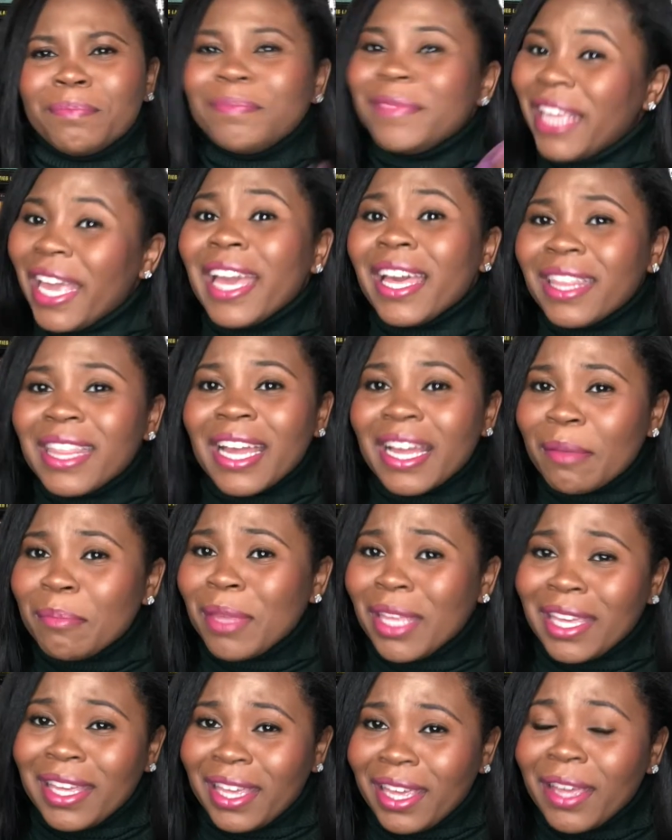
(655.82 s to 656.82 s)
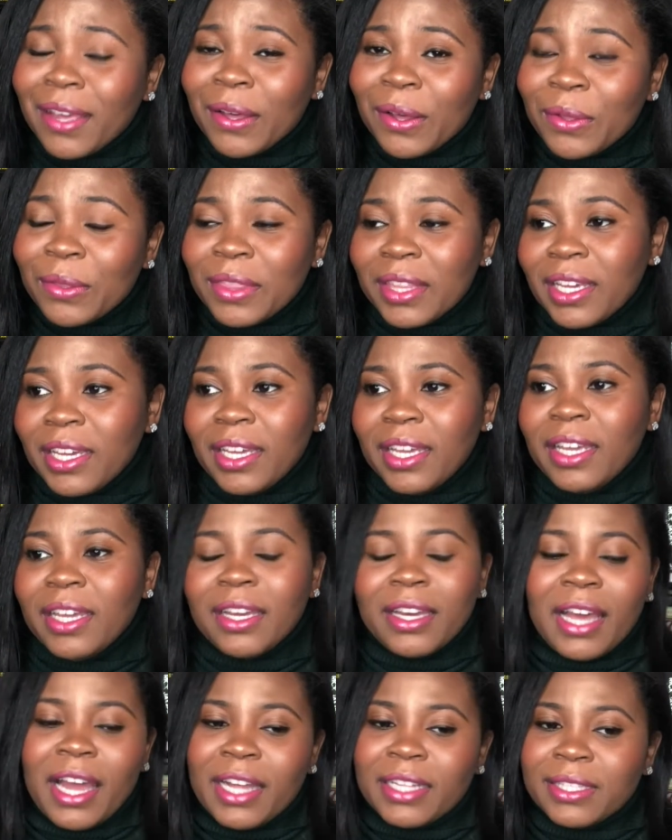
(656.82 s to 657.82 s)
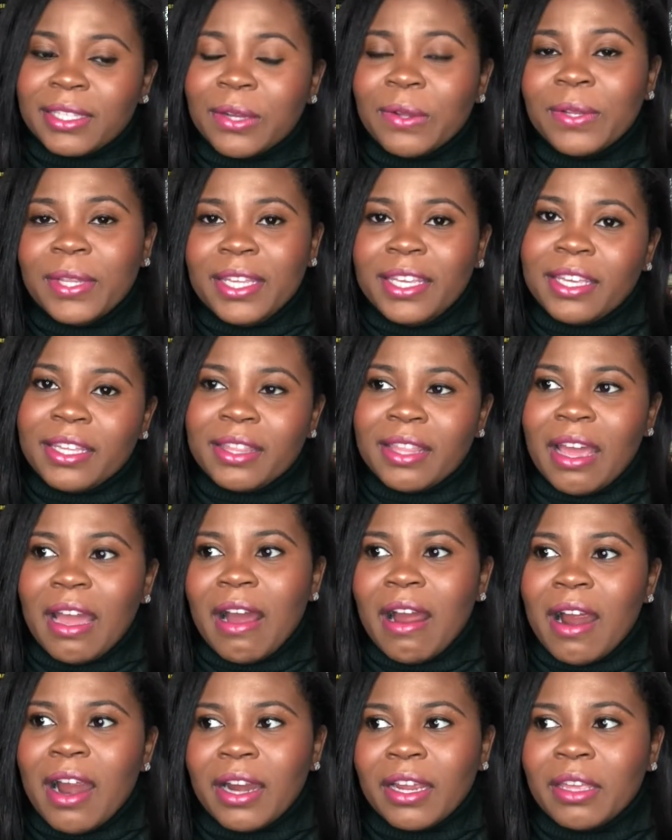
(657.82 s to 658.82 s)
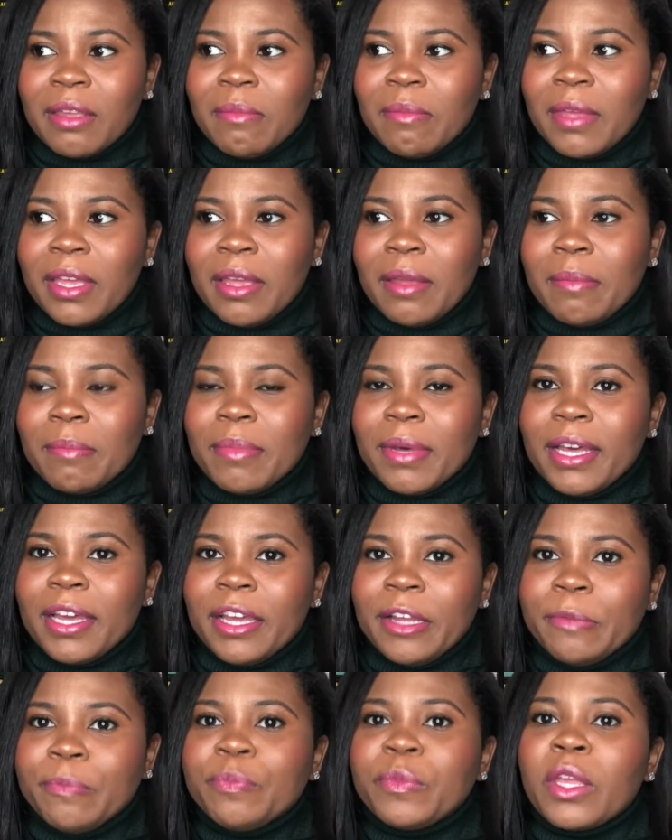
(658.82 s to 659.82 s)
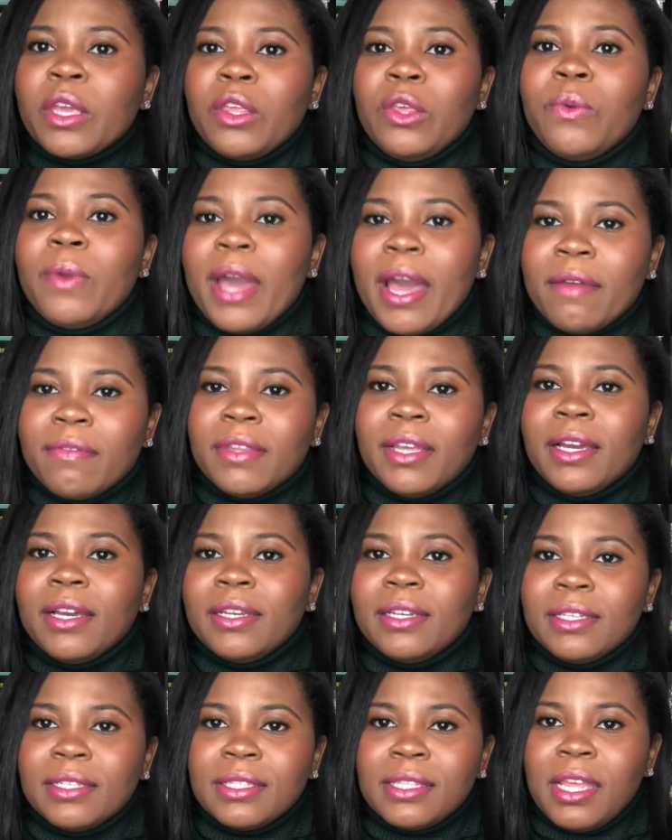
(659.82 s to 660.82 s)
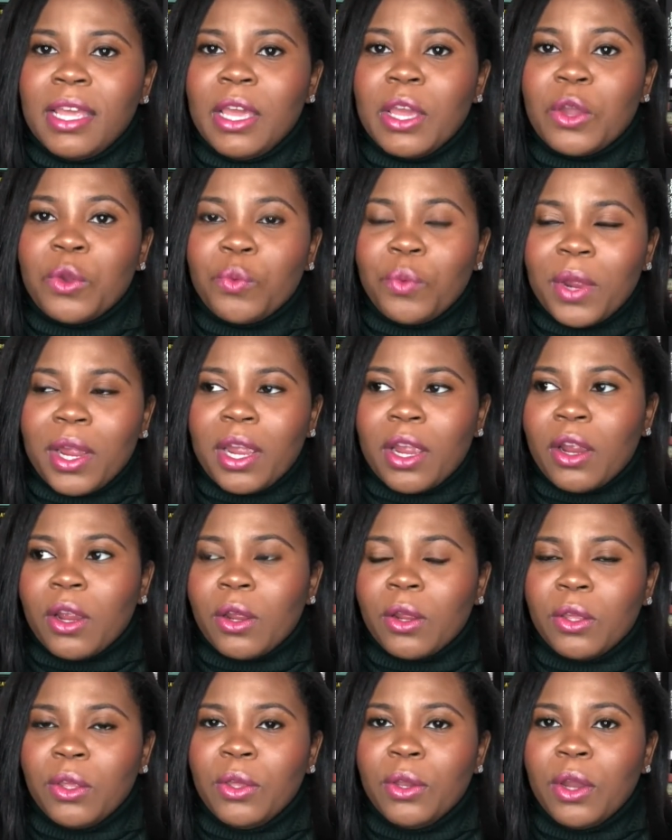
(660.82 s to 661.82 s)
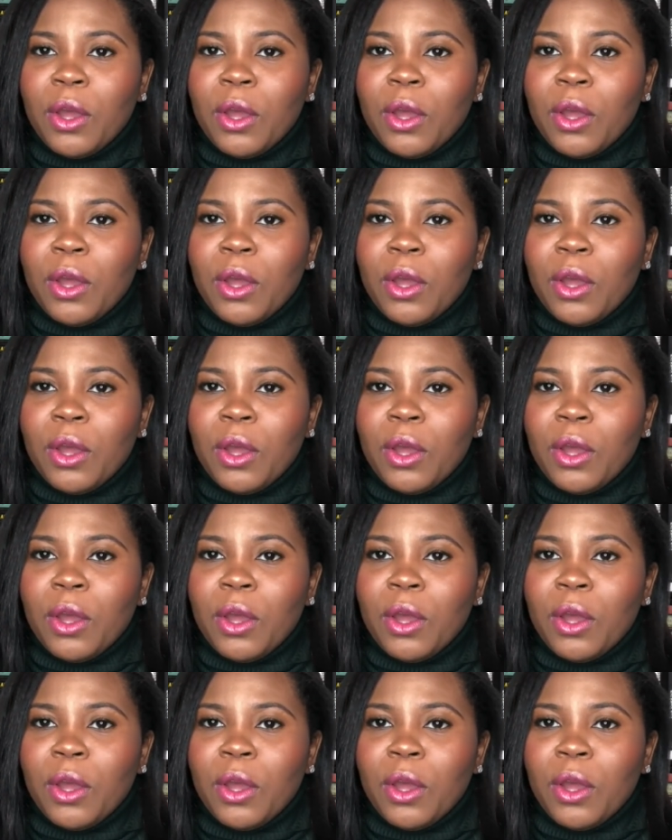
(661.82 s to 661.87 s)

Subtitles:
Yeah, that could be an ego thing. I totally get that argument, but you have to understand where, you